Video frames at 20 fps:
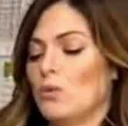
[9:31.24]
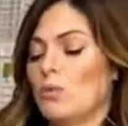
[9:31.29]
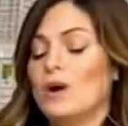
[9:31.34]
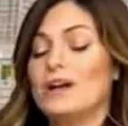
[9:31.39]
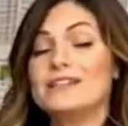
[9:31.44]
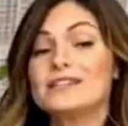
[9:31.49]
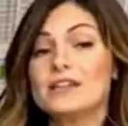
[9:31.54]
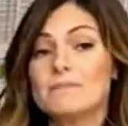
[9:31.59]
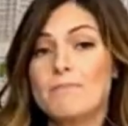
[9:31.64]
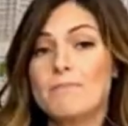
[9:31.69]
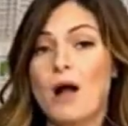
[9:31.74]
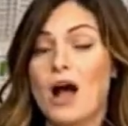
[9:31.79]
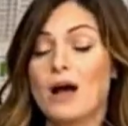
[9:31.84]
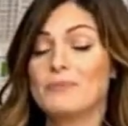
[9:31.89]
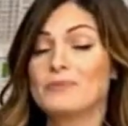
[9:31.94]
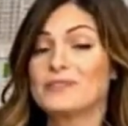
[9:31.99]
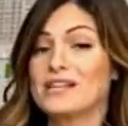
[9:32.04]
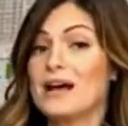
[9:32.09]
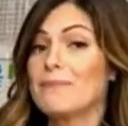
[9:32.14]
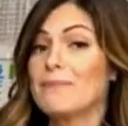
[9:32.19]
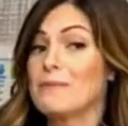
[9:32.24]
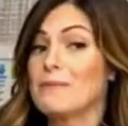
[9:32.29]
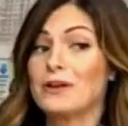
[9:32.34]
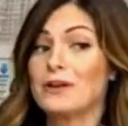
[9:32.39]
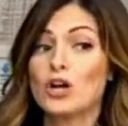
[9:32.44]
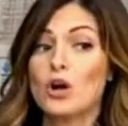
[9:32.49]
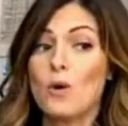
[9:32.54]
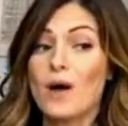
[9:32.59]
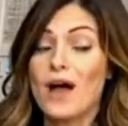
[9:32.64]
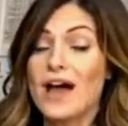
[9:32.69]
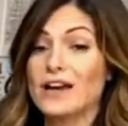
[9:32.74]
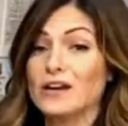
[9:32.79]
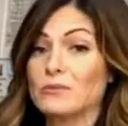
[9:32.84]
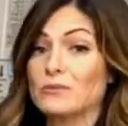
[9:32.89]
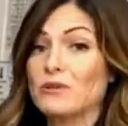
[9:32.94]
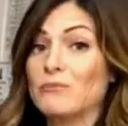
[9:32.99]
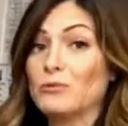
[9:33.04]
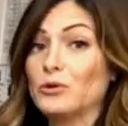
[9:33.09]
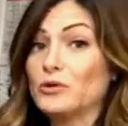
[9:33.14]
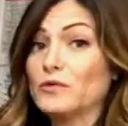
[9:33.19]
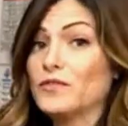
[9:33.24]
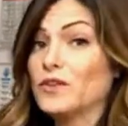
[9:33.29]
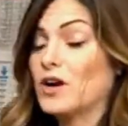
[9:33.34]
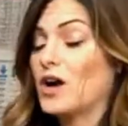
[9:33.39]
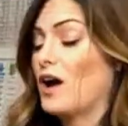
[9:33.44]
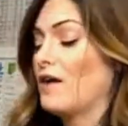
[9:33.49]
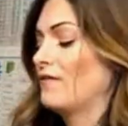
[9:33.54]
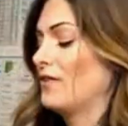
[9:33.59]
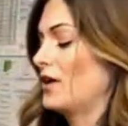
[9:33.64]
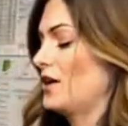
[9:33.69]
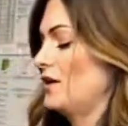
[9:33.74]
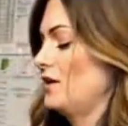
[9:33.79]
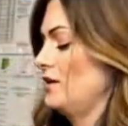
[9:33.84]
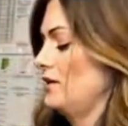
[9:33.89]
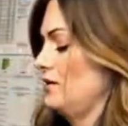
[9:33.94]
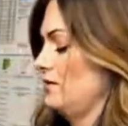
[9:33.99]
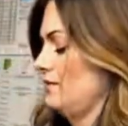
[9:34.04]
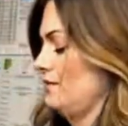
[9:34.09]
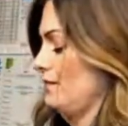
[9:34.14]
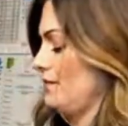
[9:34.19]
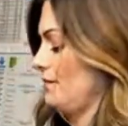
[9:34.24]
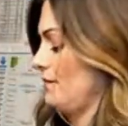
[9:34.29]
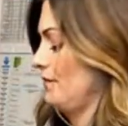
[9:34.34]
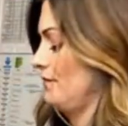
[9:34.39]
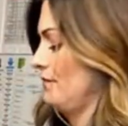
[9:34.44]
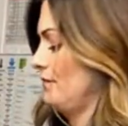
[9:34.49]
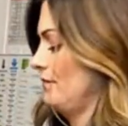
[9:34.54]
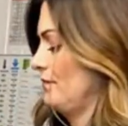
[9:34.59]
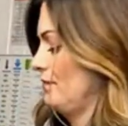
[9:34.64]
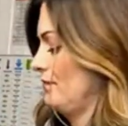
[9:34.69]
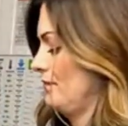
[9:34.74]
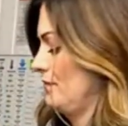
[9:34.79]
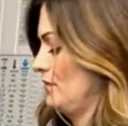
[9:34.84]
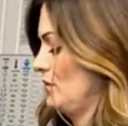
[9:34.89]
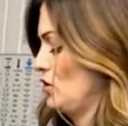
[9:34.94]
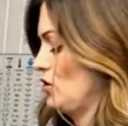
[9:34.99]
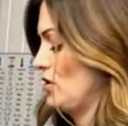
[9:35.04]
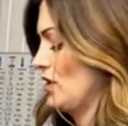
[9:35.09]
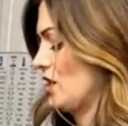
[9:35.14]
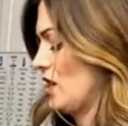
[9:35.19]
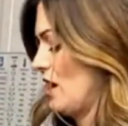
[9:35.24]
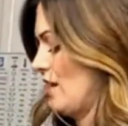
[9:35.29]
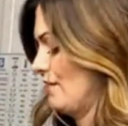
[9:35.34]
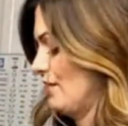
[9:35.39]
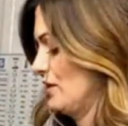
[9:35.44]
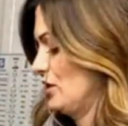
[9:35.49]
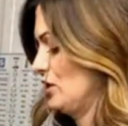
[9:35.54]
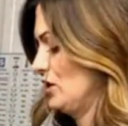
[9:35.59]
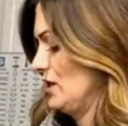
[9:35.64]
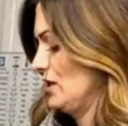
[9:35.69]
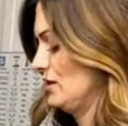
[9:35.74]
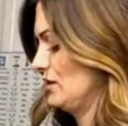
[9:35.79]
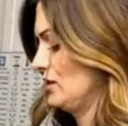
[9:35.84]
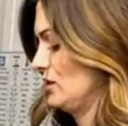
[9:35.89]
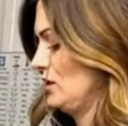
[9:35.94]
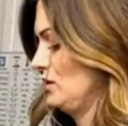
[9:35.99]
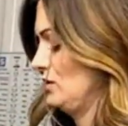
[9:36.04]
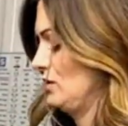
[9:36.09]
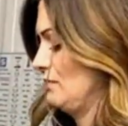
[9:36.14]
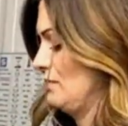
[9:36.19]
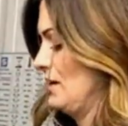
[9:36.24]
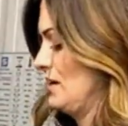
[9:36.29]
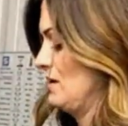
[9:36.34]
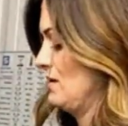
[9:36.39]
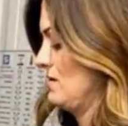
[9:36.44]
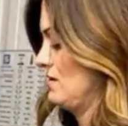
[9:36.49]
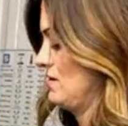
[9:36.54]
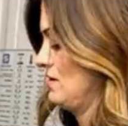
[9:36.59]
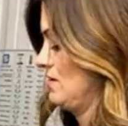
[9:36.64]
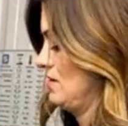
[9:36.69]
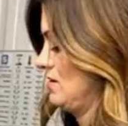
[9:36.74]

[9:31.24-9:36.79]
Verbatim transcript: Once it pops up, I'm gonna go ahead and remove the cover, or the cover sheet, excuse me.